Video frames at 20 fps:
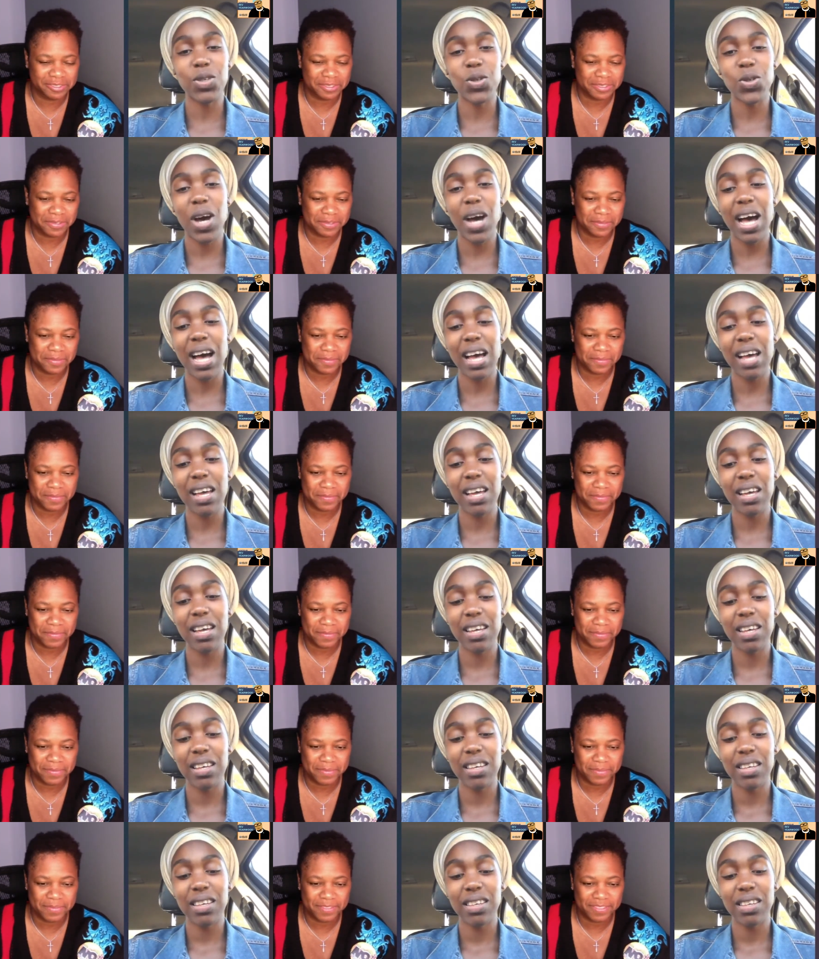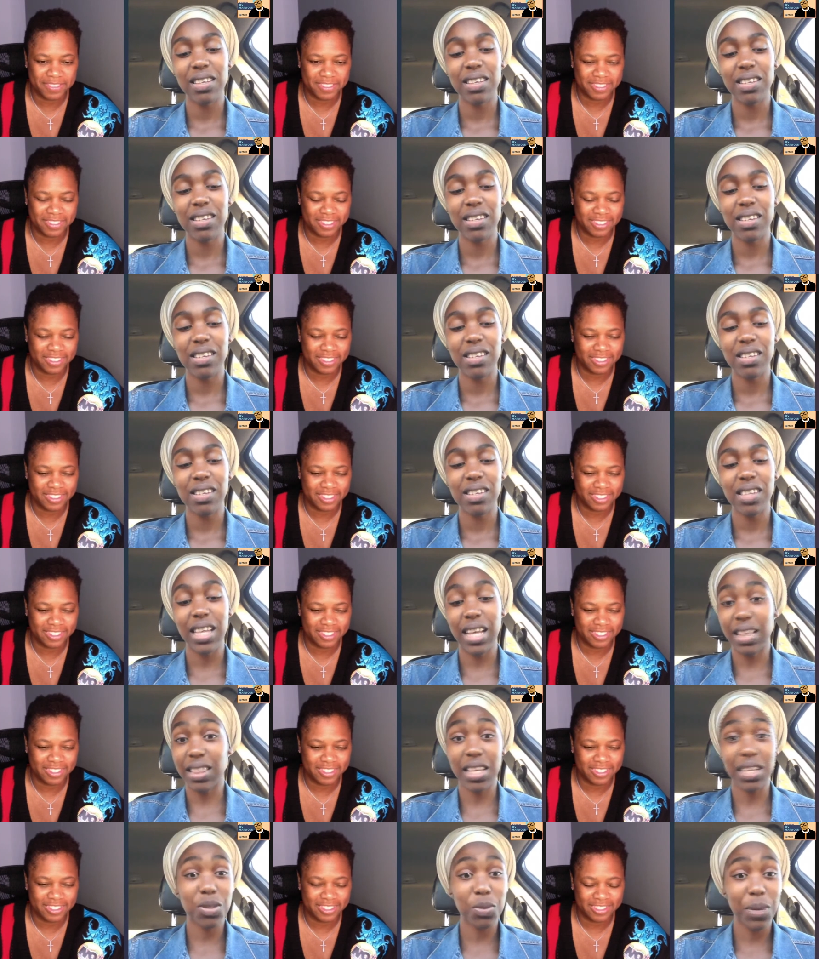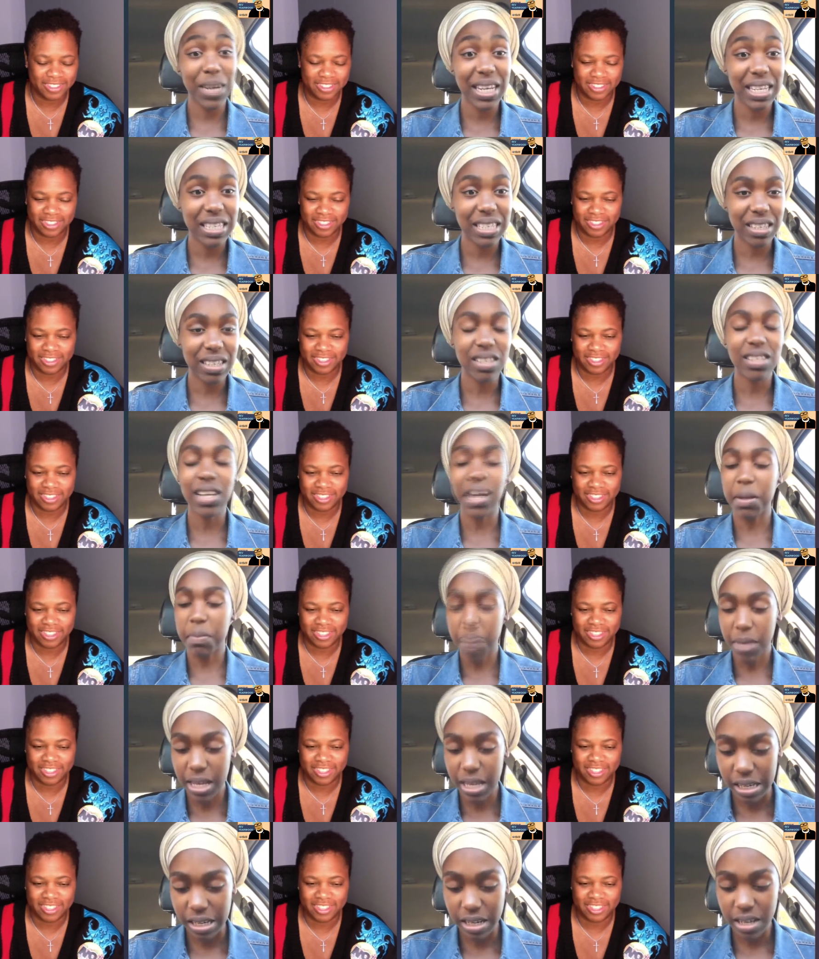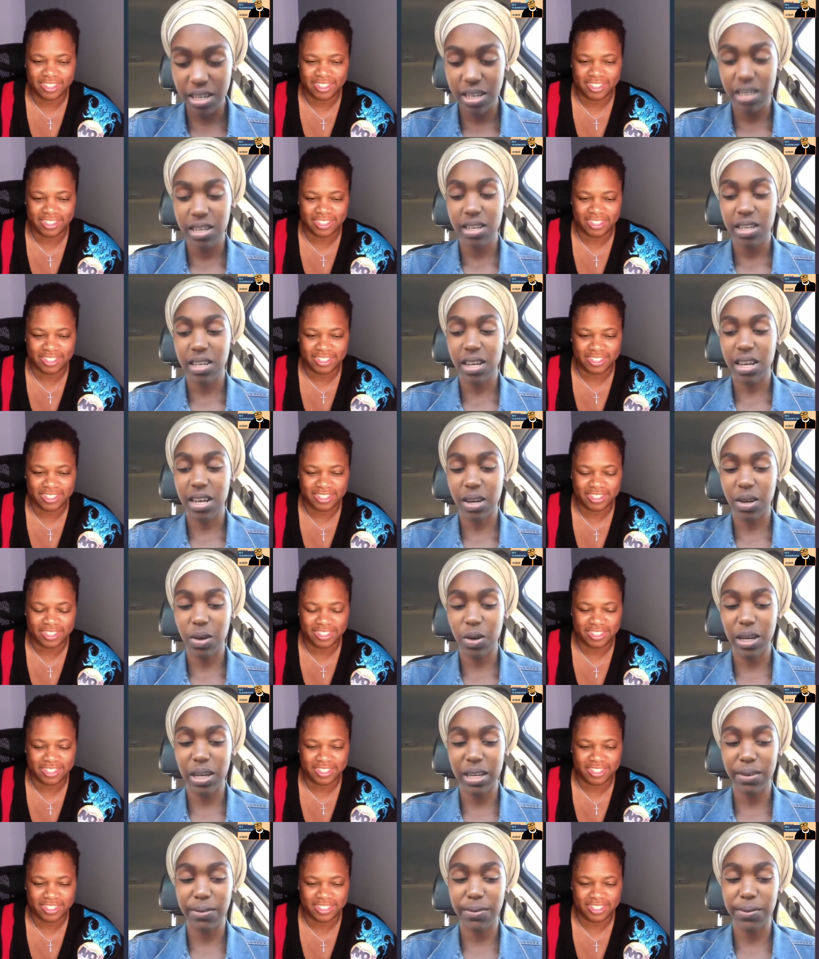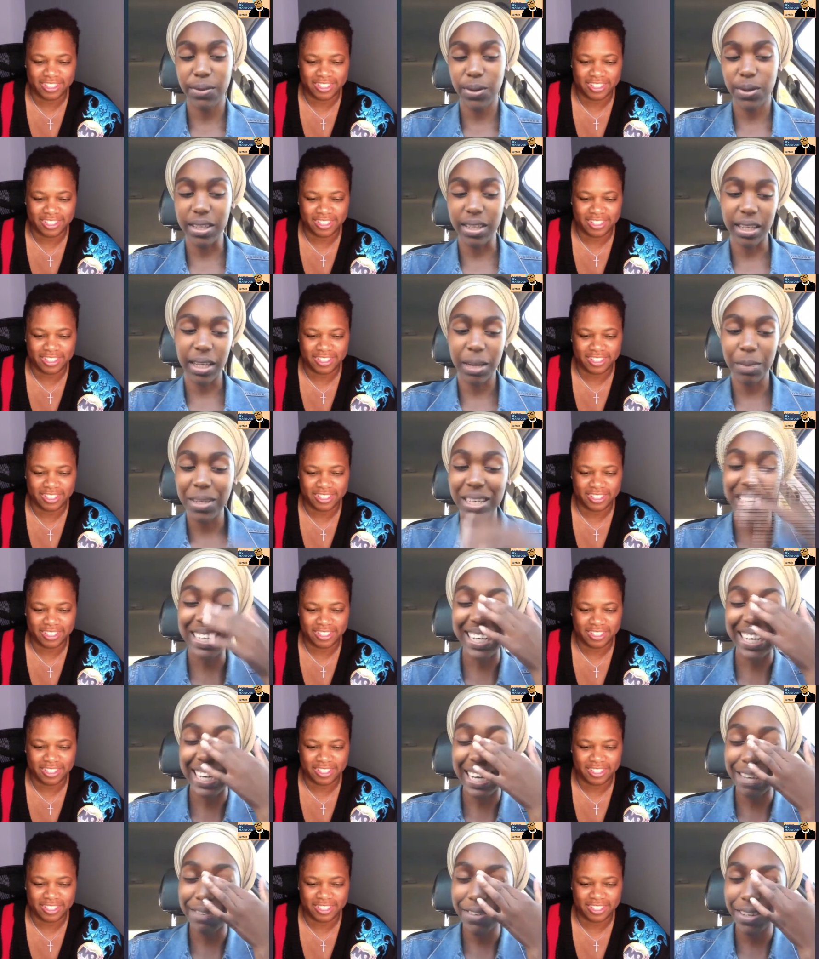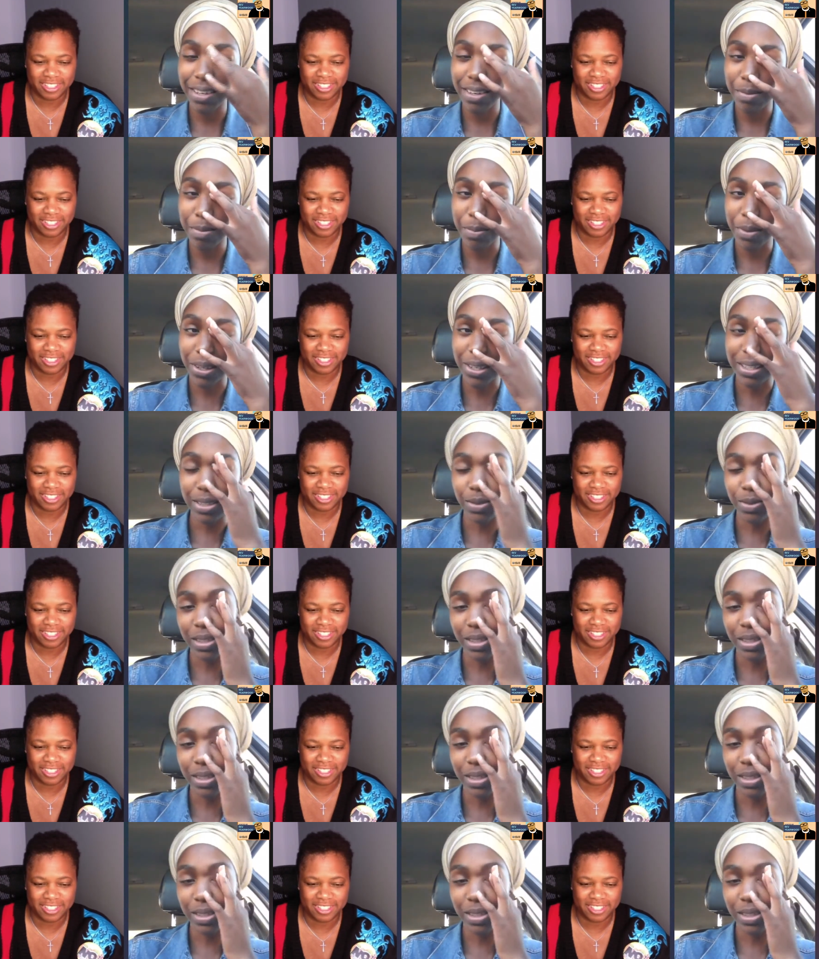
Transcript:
Speaker 1: yeah, so I that that's what I did. I made uh, quite a few. I think I made eleven